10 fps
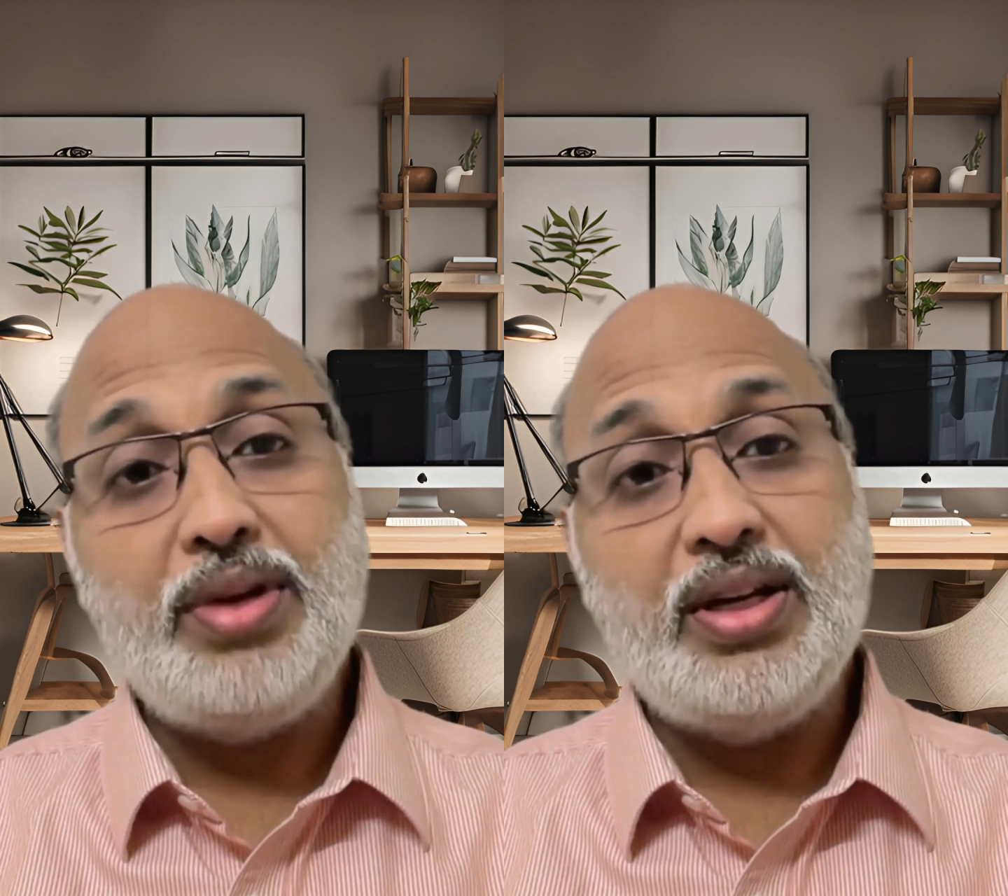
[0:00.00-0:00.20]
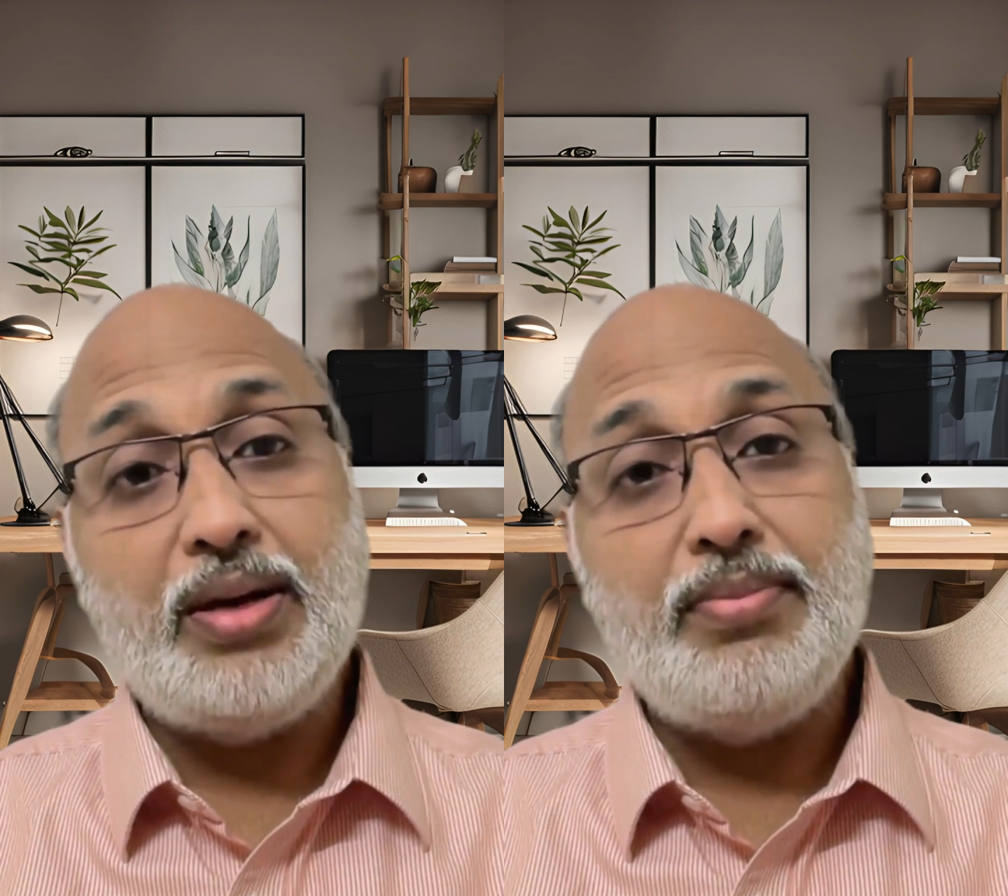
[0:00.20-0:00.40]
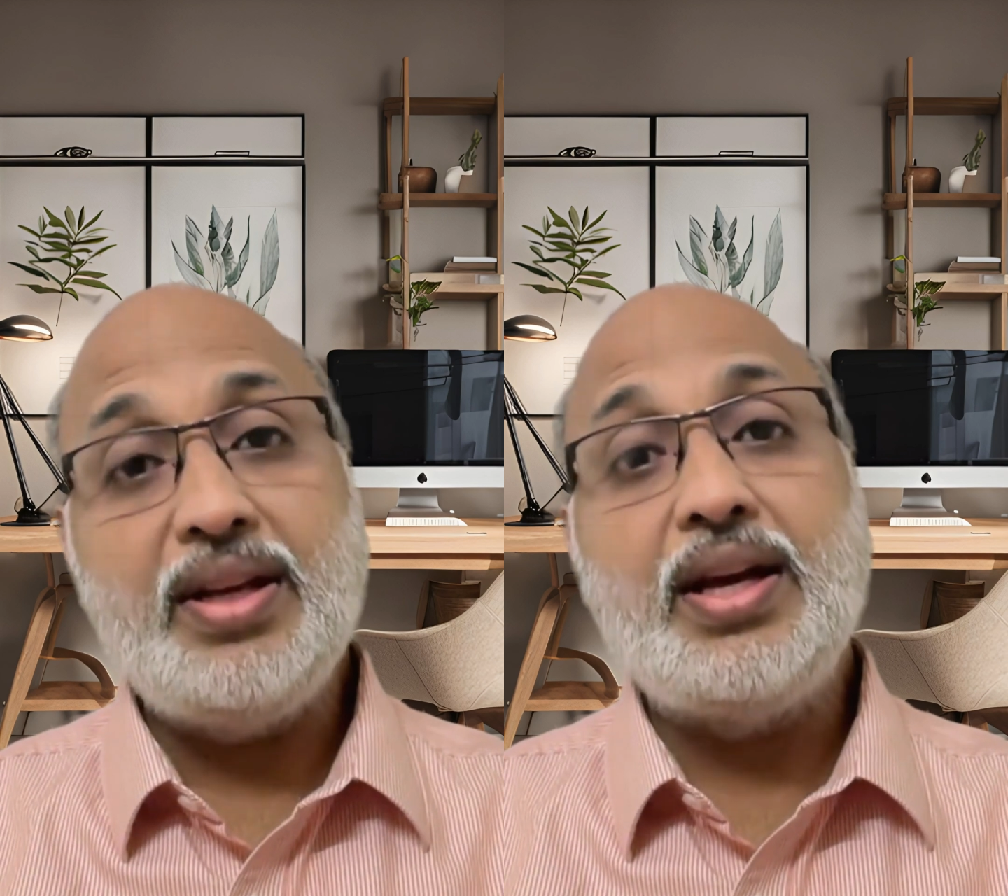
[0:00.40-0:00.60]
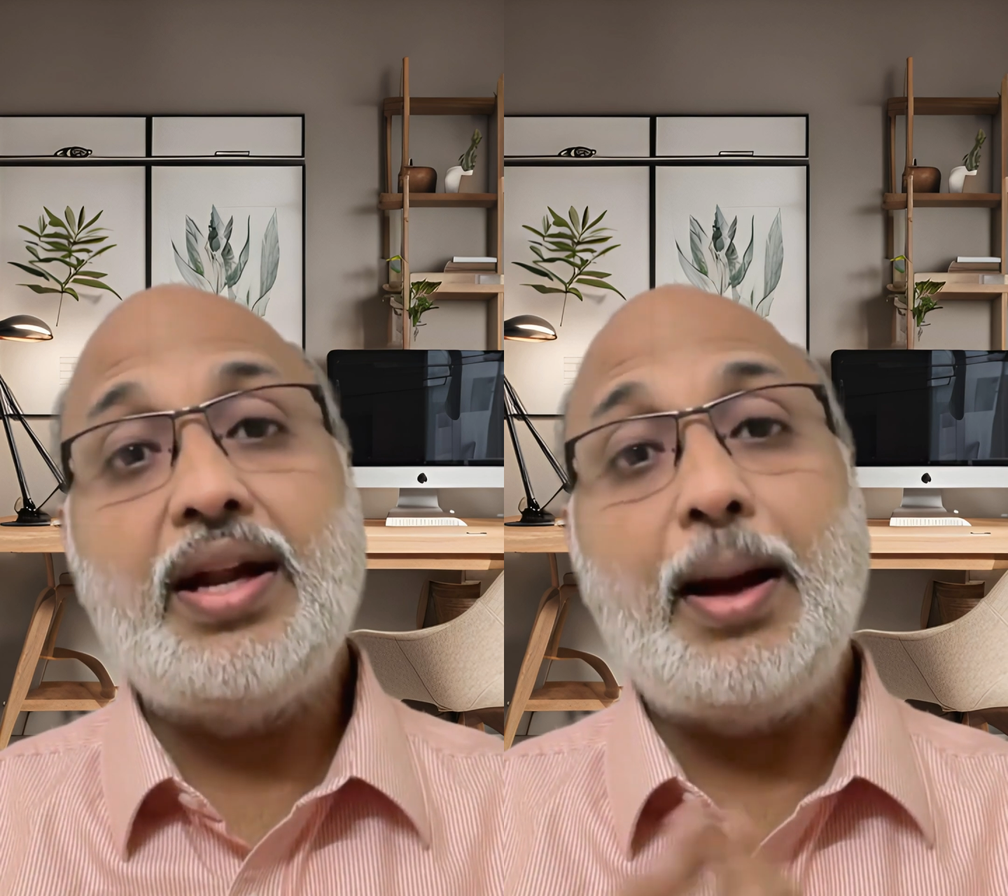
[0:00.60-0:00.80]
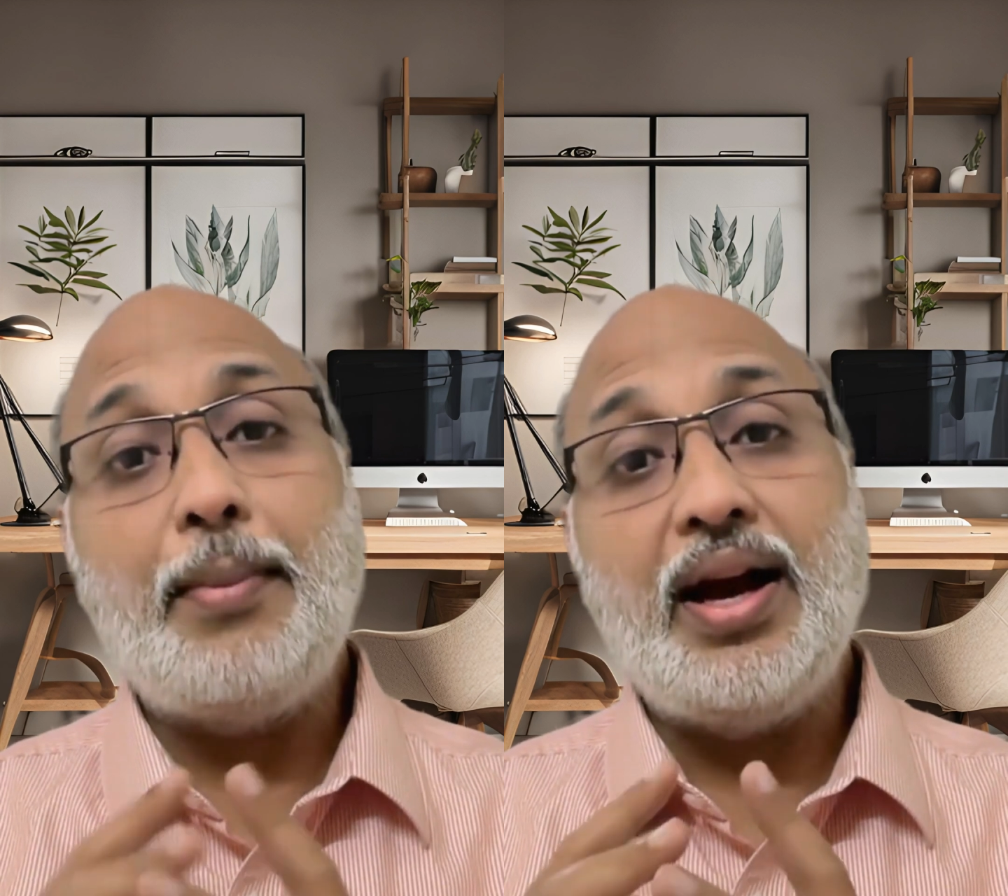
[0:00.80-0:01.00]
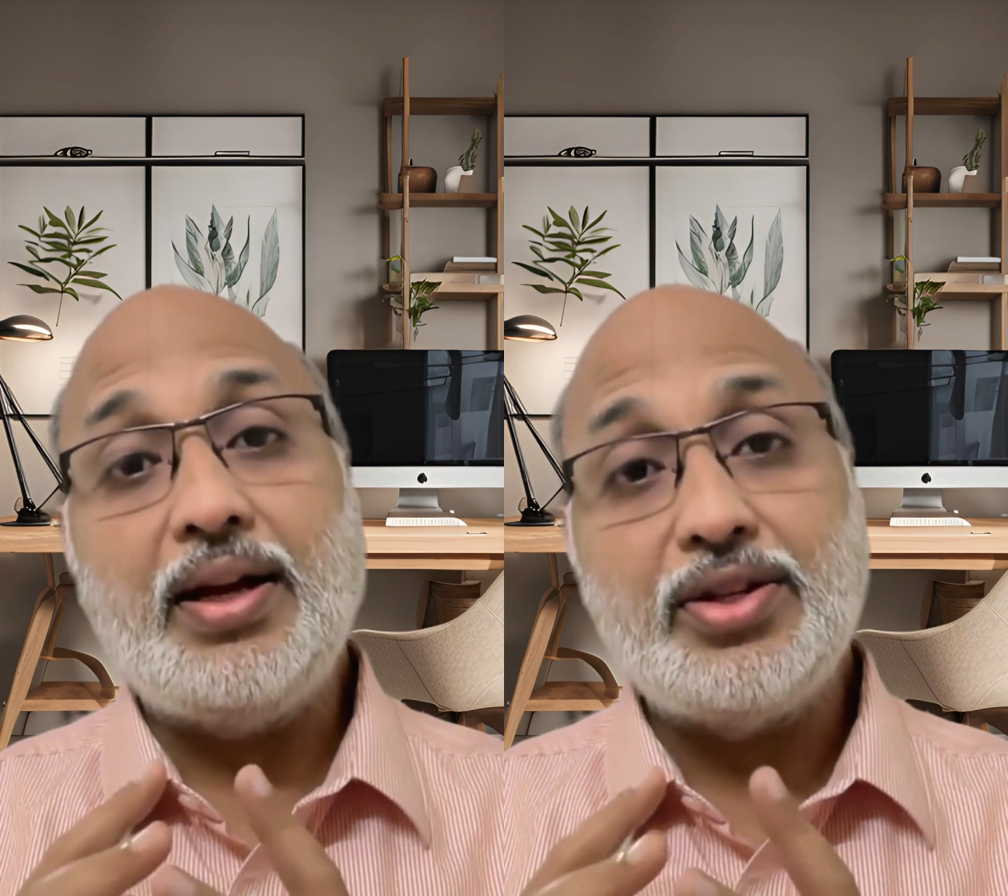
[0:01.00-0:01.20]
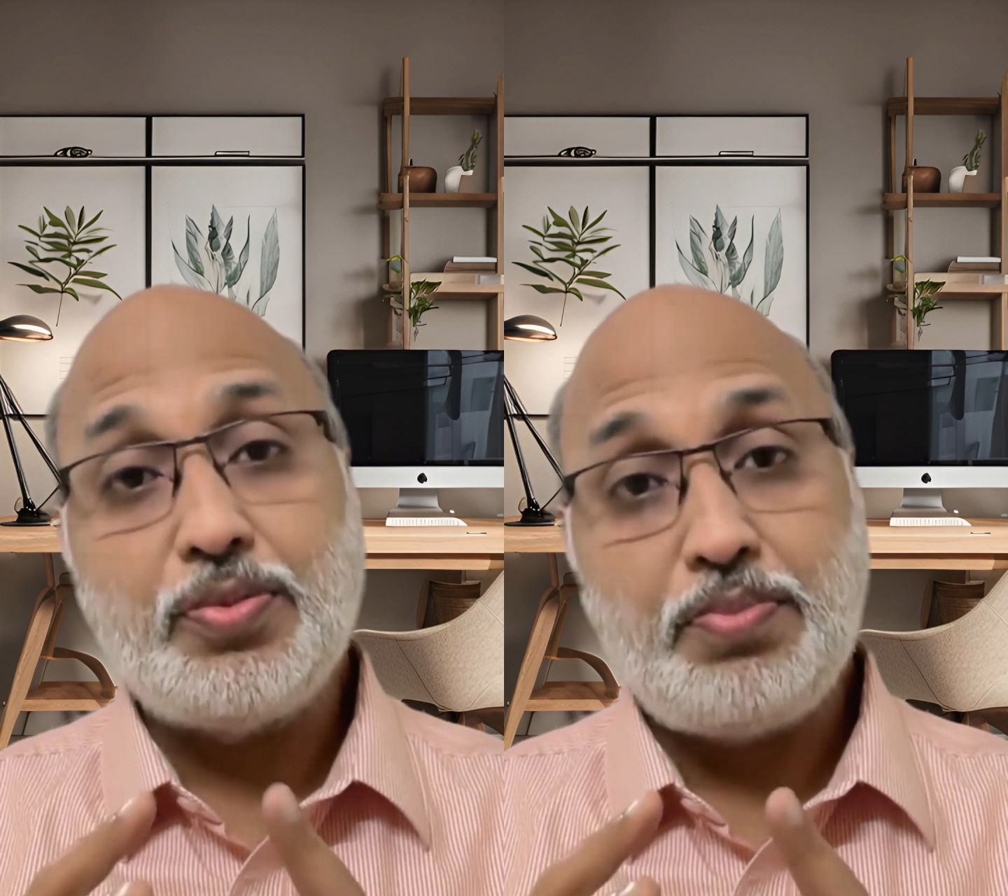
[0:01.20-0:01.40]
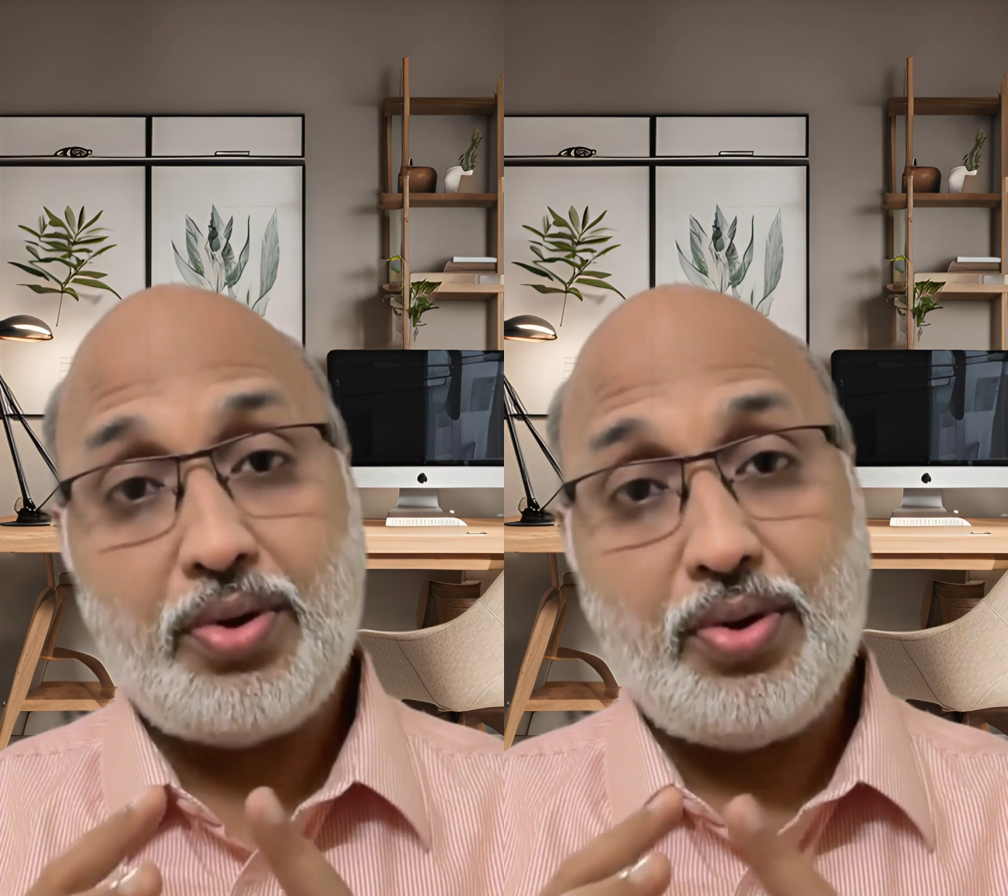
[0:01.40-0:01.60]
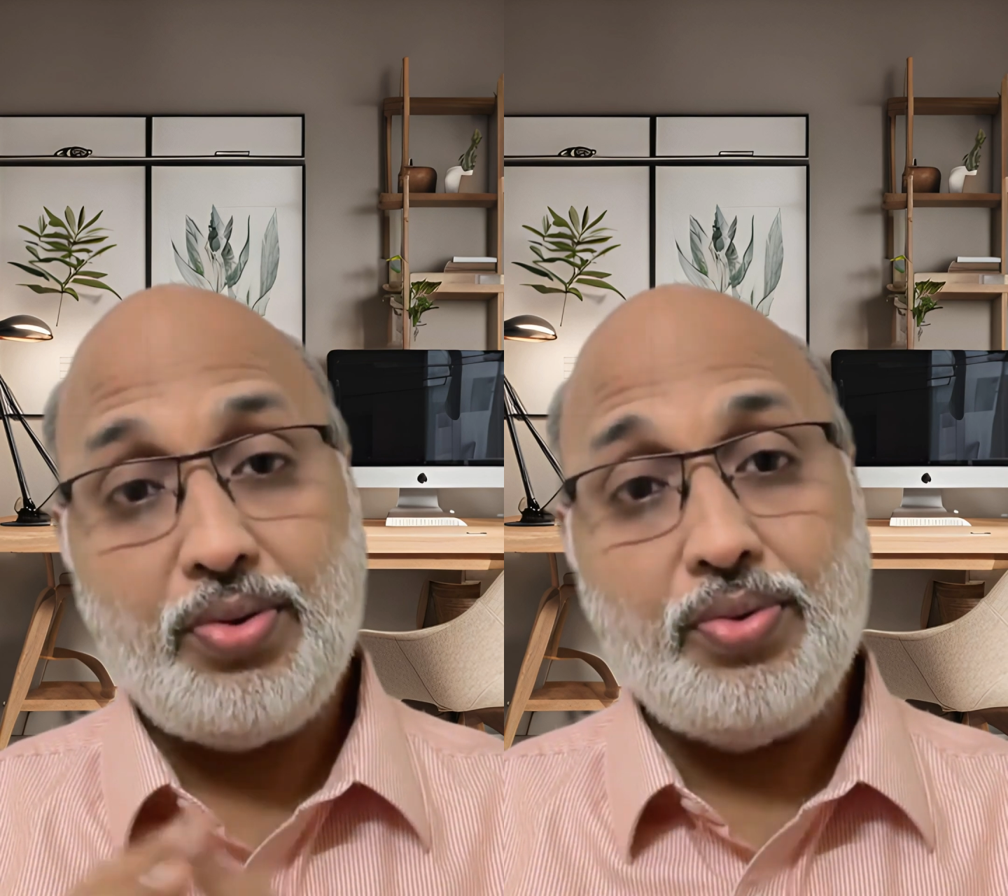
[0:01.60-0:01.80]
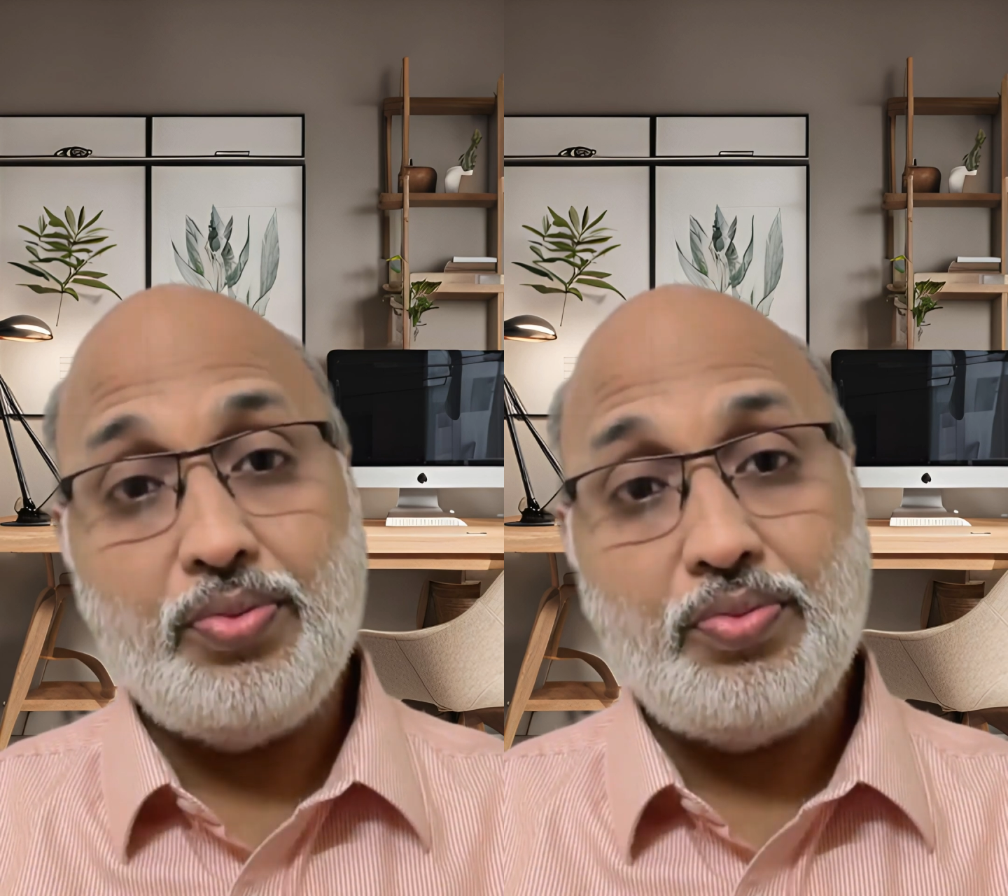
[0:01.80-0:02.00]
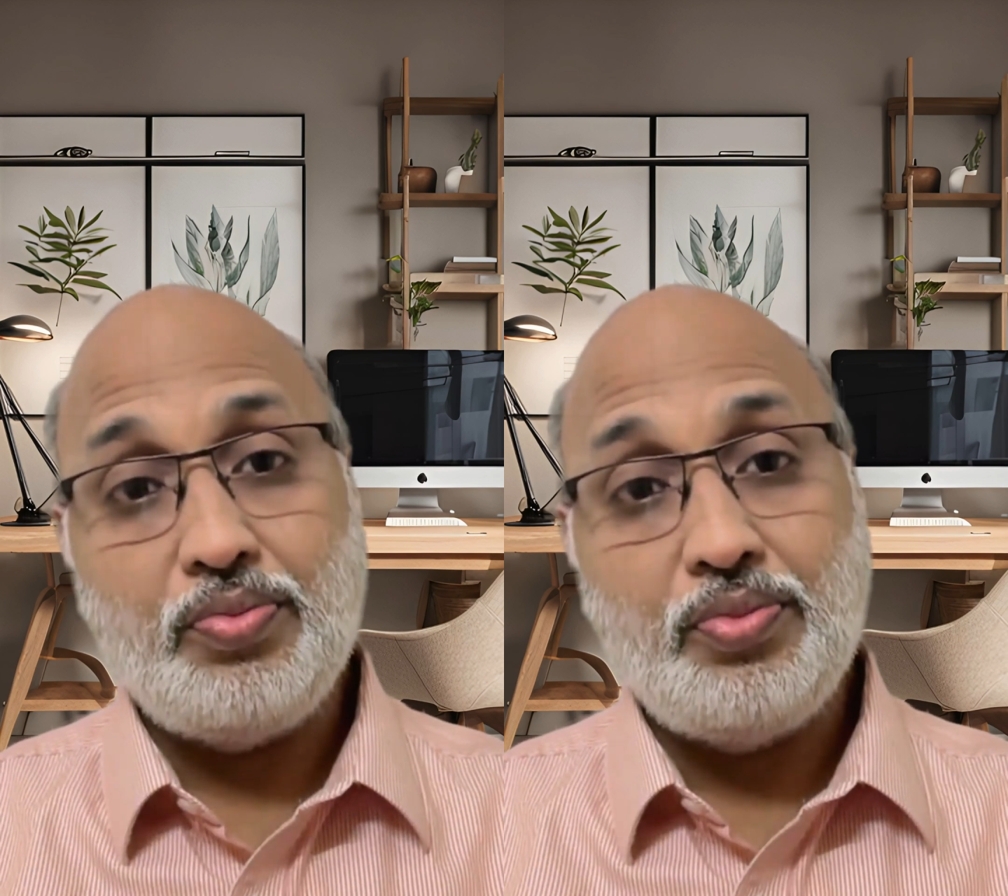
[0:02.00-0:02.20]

becoming an Abacus Pro.